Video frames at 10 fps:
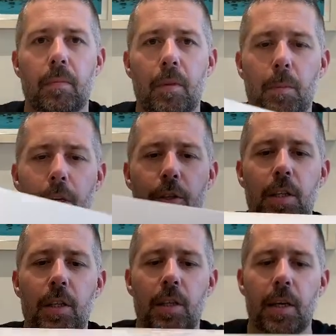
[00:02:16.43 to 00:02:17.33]
But as you
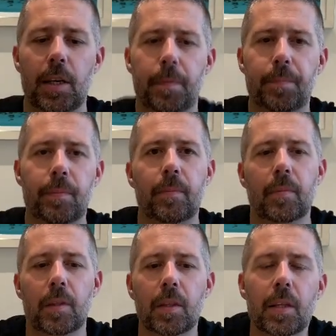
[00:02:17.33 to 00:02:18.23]
can see,
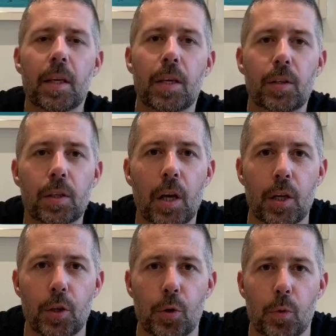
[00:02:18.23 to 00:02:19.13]
it's a
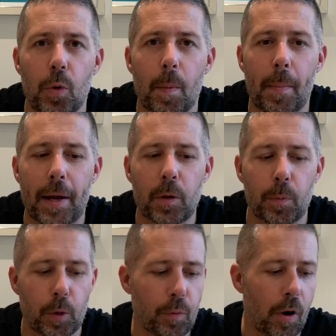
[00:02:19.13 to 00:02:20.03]
new
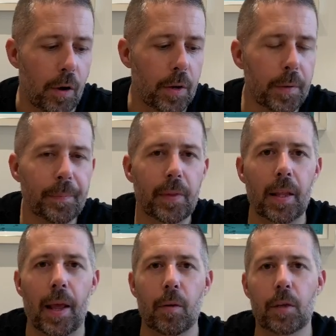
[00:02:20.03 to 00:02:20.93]
MacBook Pro.
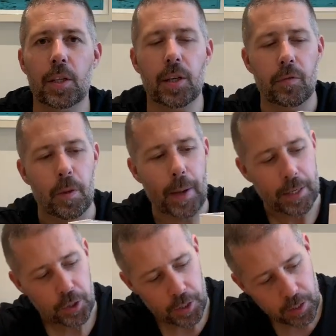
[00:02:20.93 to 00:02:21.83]
Now you can tell from the
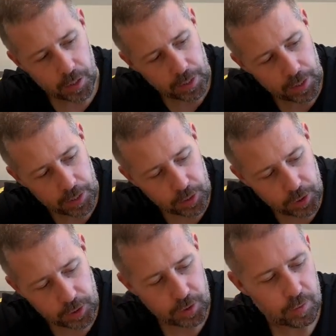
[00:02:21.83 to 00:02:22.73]
packaging that
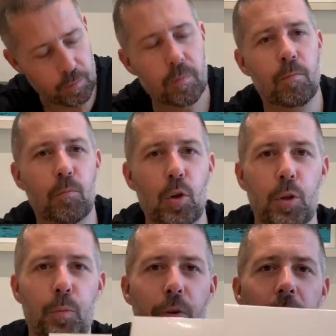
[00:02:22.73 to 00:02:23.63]
it
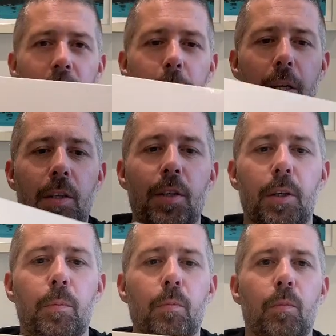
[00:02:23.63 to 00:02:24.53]
looks pretty similar
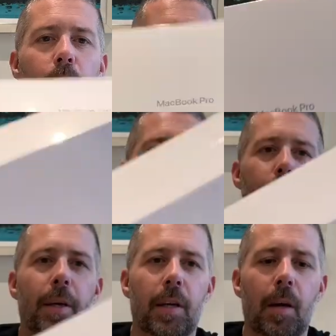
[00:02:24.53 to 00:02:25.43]
to what you'd
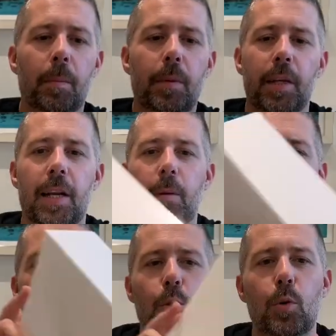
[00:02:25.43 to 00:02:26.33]
pick up in an
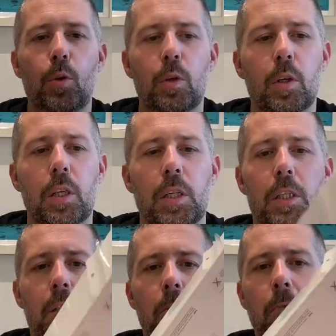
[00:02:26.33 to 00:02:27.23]
Apple store,
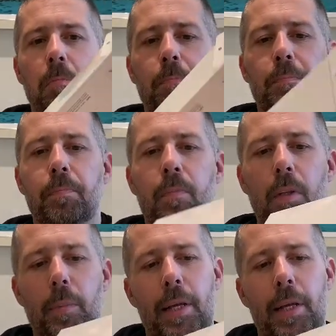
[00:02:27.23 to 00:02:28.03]
but it